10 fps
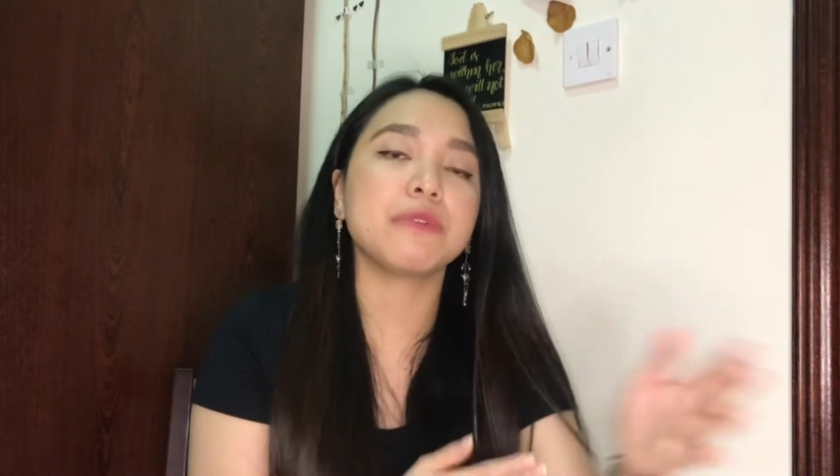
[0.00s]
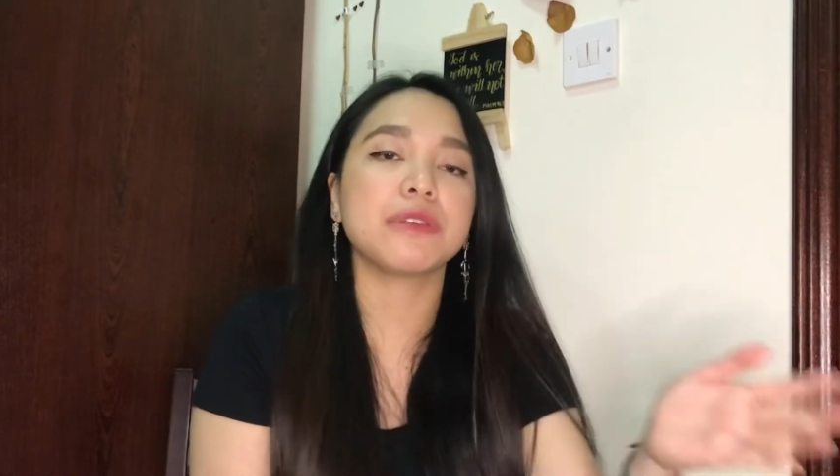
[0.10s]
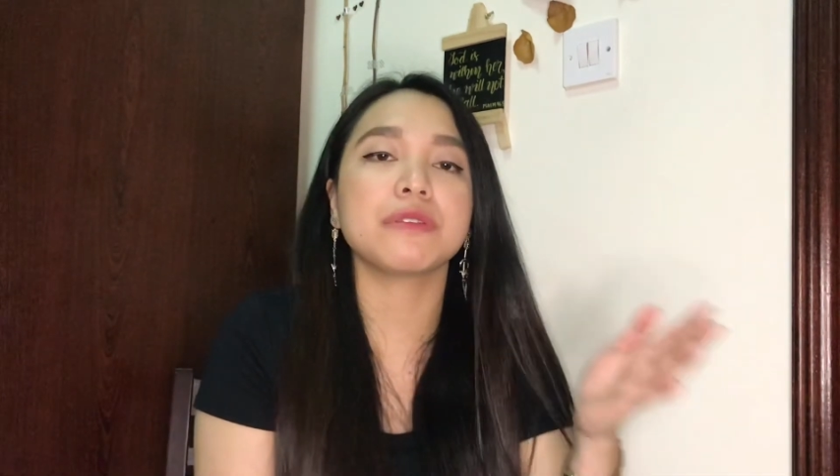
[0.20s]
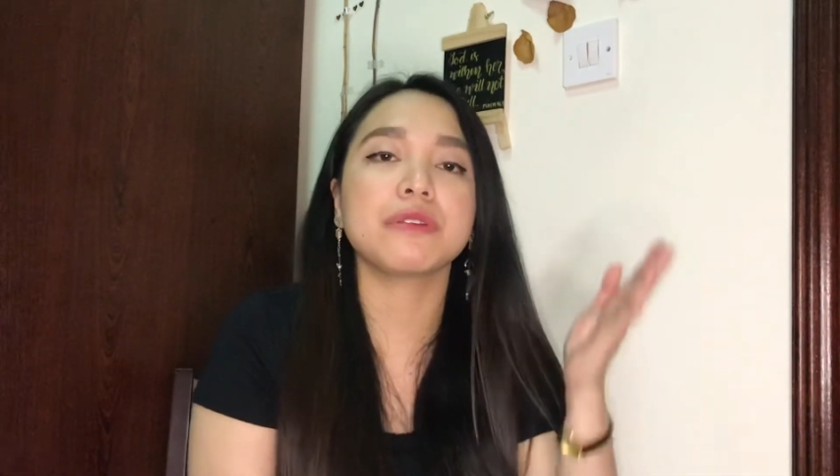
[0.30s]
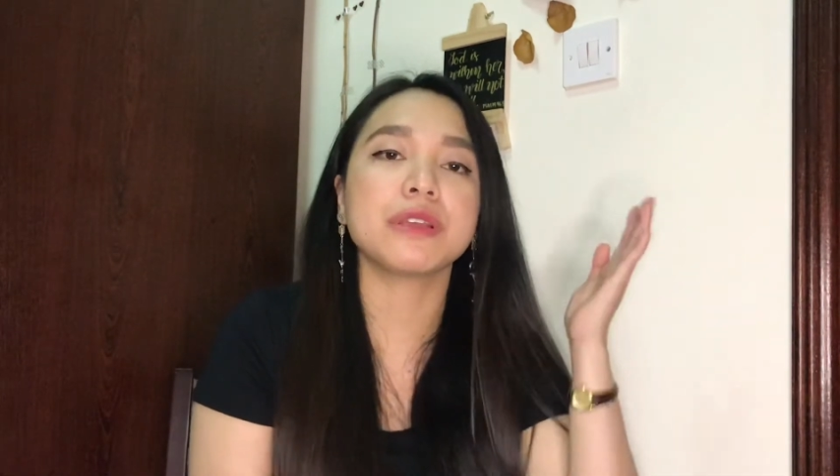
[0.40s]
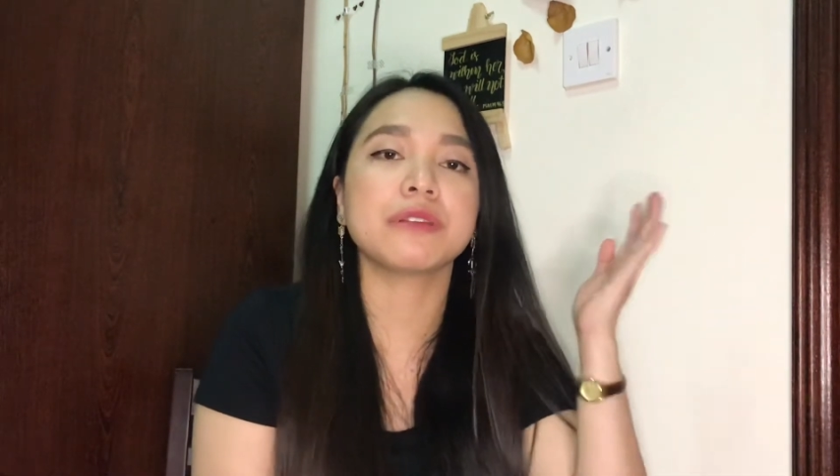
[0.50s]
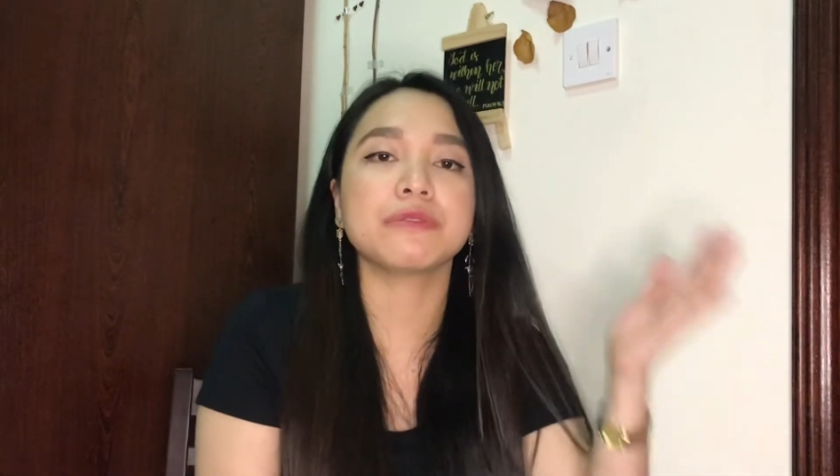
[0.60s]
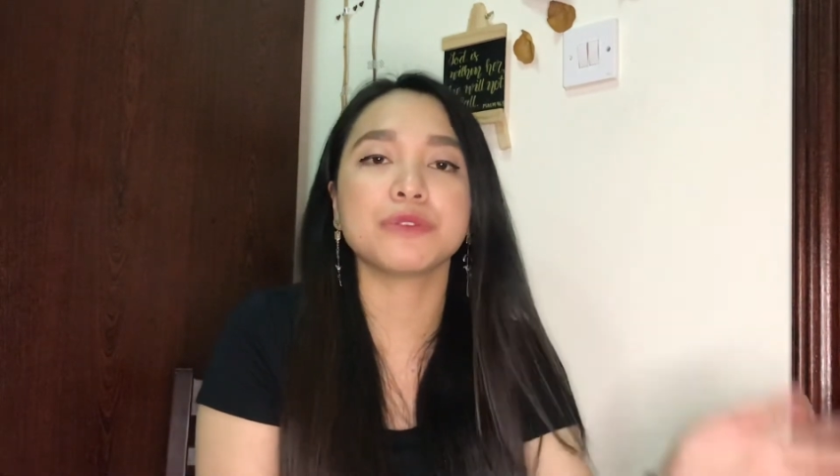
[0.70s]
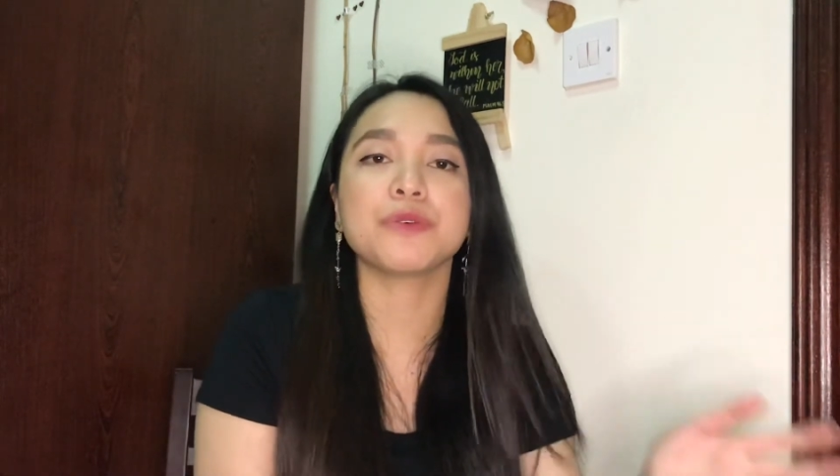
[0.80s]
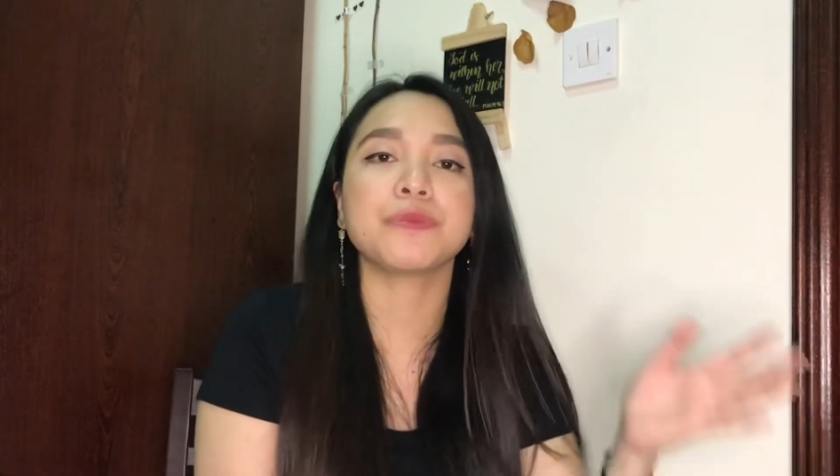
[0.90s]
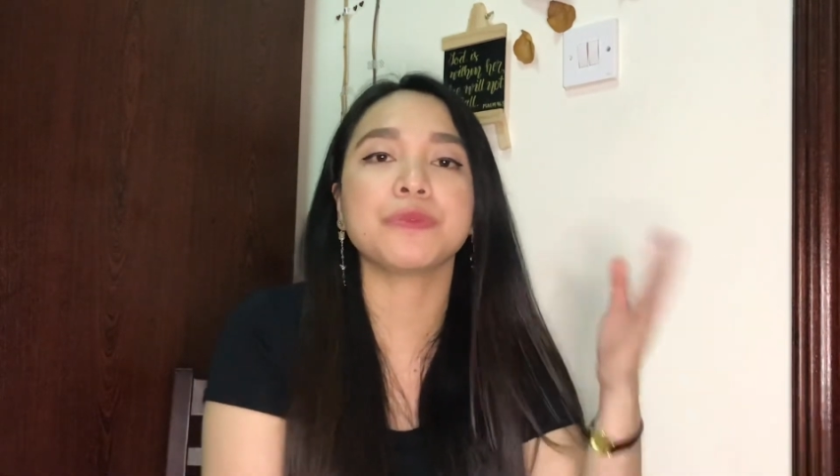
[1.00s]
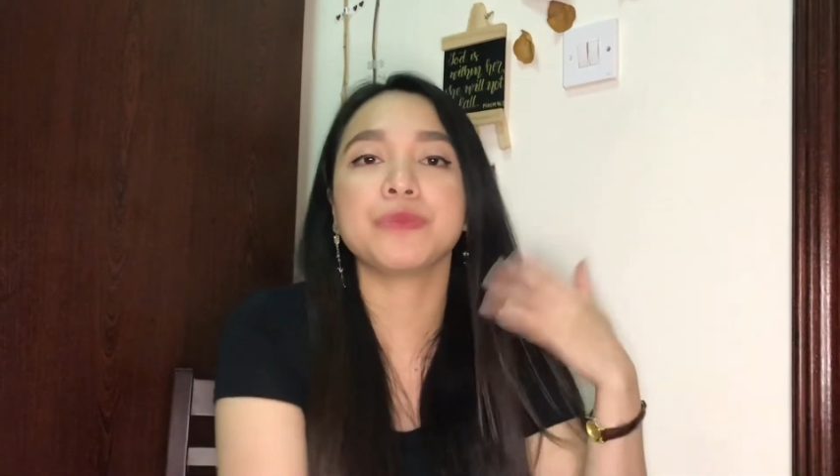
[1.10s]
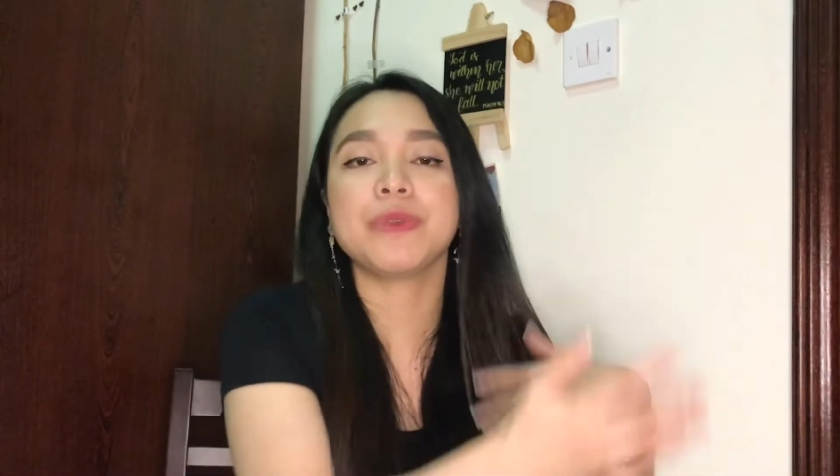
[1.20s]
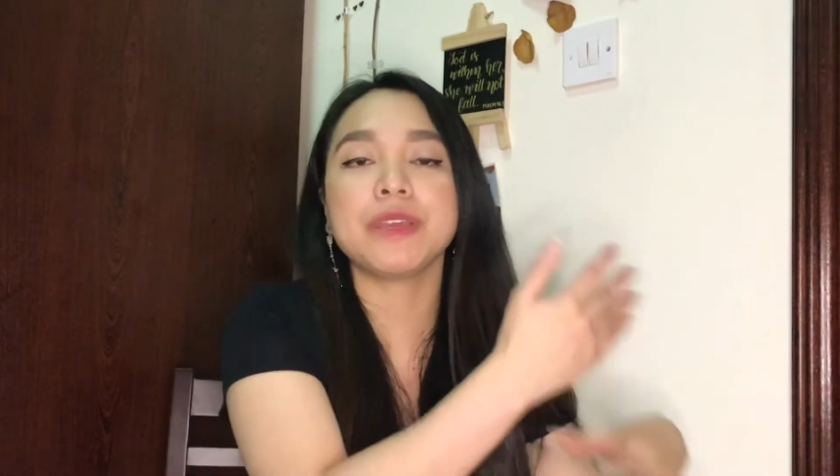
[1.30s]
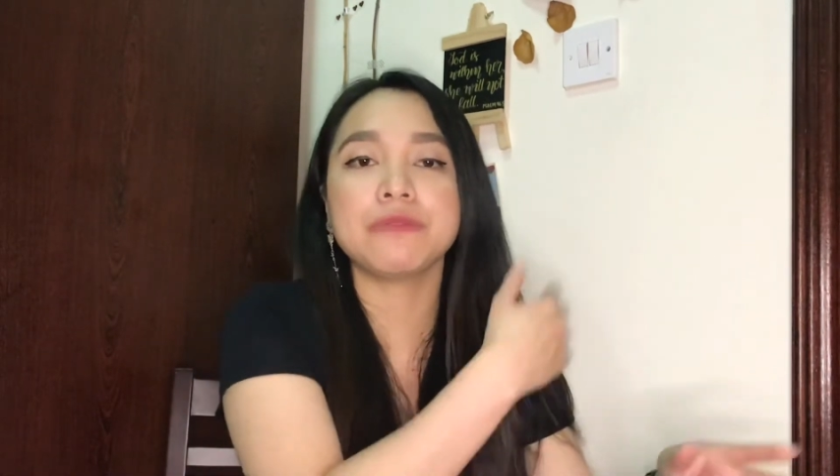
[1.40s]
water and soap could
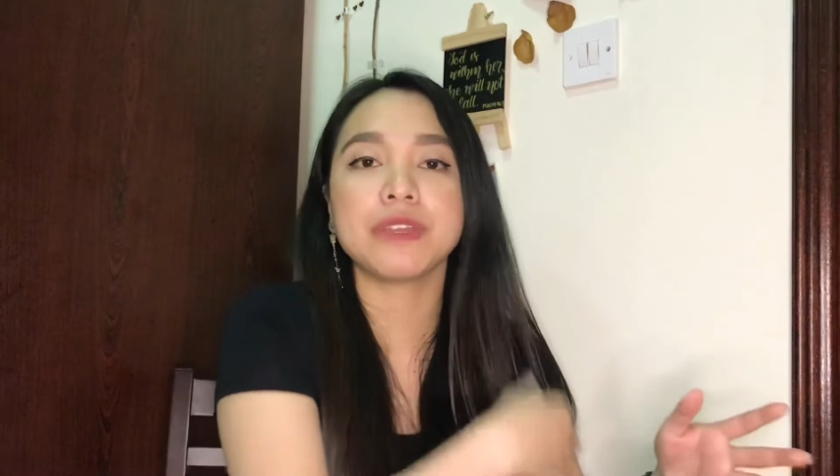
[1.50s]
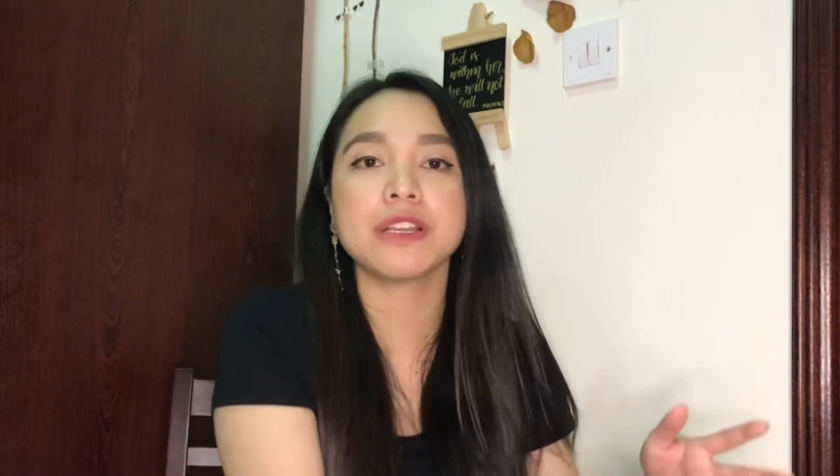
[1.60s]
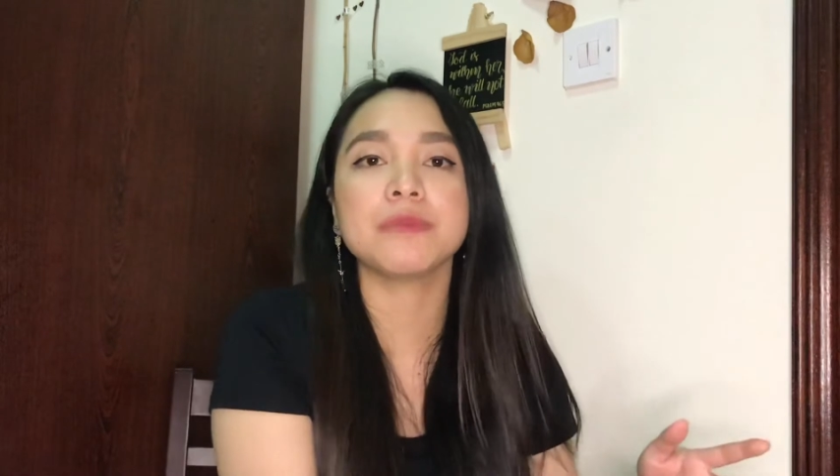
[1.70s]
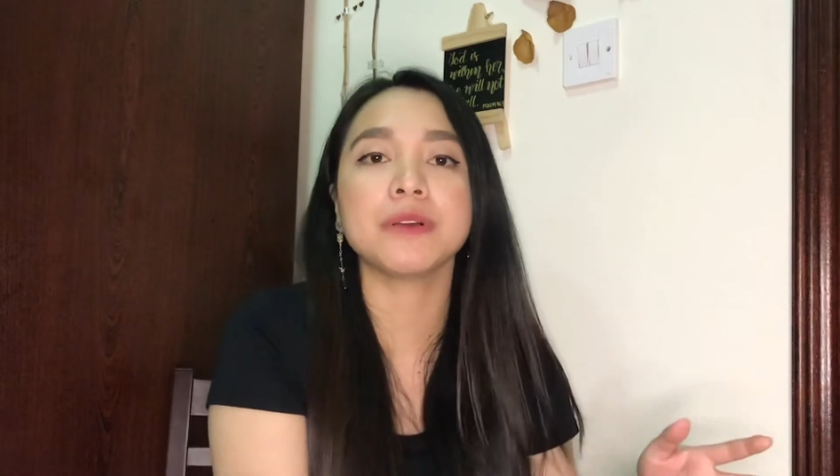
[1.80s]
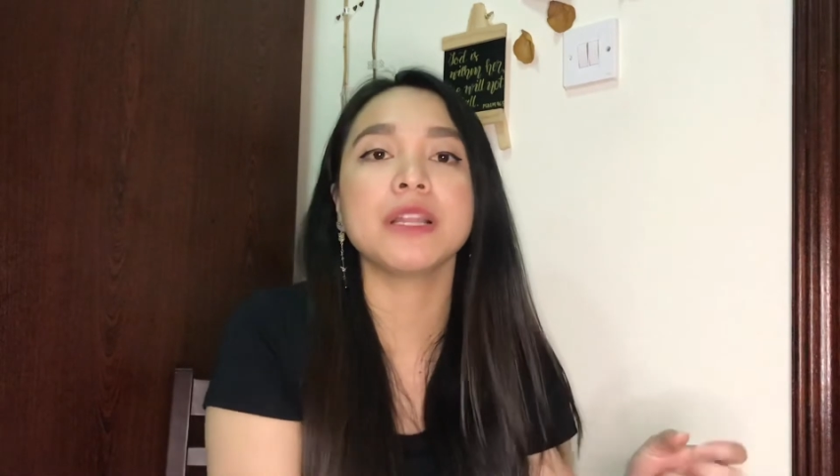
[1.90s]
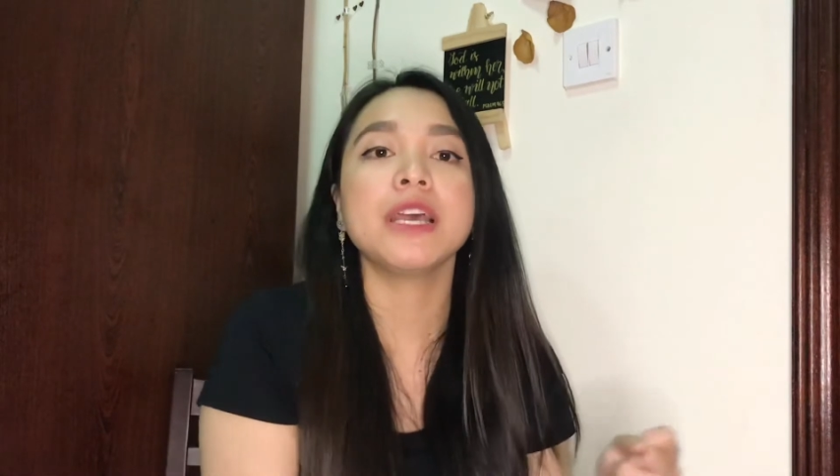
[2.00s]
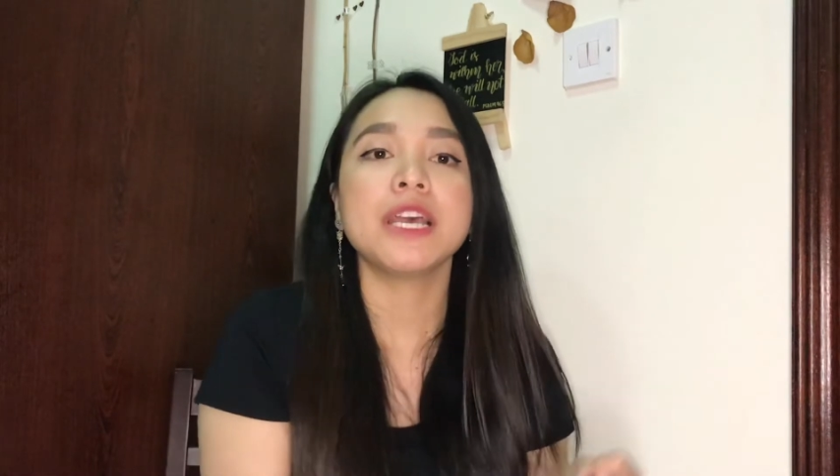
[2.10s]
be available.